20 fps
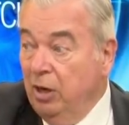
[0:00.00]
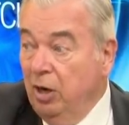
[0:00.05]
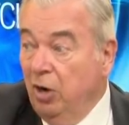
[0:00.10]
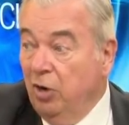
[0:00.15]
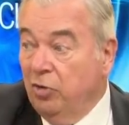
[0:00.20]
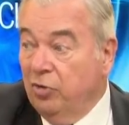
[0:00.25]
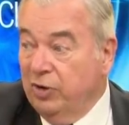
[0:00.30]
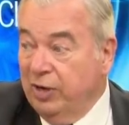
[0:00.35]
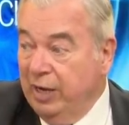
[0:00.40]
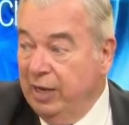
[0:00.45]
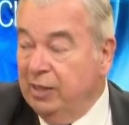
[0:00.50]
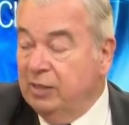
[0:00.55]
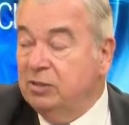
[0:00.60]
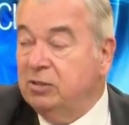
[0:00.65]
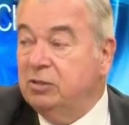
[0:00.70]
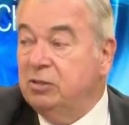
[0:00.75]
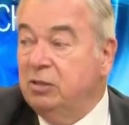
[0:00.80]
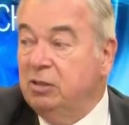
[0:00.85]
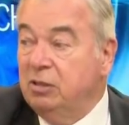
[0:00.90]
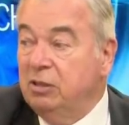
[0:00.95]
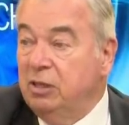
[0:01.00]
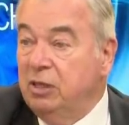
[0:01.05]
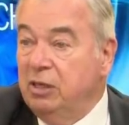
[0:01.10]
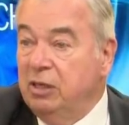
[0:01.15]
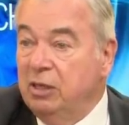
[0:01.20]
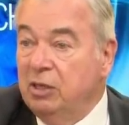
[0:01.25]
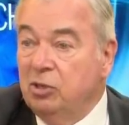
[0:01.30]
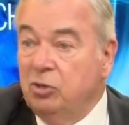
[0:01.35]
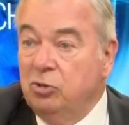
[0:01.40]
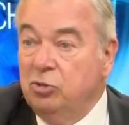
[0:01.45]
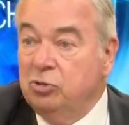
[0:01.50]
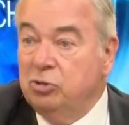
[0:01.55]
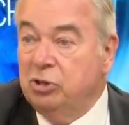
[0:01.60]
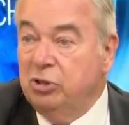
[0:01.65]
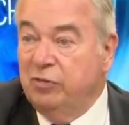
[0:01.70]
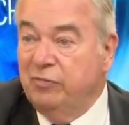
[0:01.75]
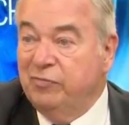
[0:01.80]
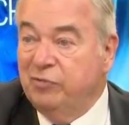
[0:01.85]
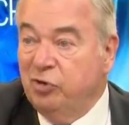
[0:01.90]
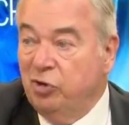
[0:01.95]
are against the
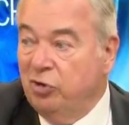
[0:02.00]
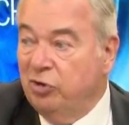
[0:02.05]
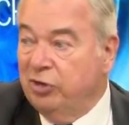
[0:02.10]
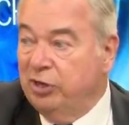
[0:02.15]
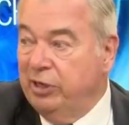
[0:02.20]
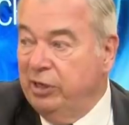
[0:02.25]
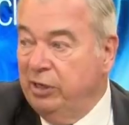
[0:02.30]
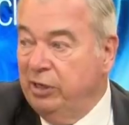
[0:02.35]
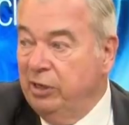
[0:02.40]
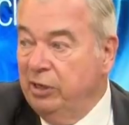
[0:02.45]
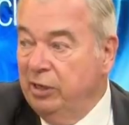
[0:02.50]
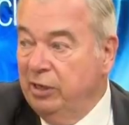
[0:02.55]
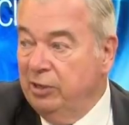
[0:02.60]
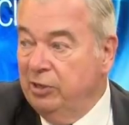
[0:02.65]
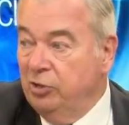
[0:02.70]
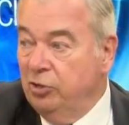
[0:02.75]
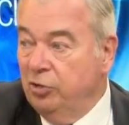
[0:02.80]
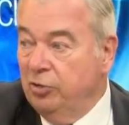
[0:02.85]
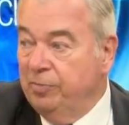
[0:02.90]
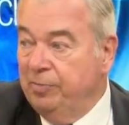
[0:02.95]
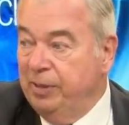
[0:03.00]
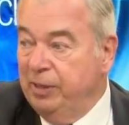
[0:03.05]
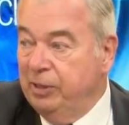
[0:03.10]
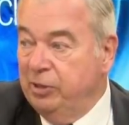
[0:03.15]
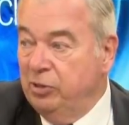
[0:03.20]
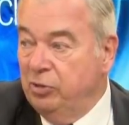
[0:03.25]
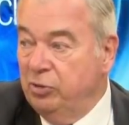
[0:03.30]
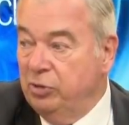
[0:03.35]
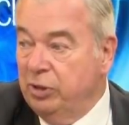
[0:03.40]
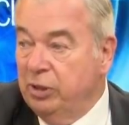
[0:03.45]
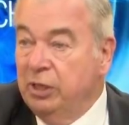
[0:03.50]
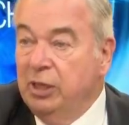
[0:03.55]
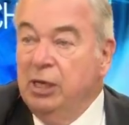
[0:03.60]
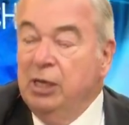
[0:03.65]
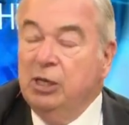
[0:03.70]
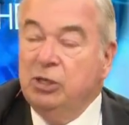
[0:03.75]
inclusion of Turkey in the European Union.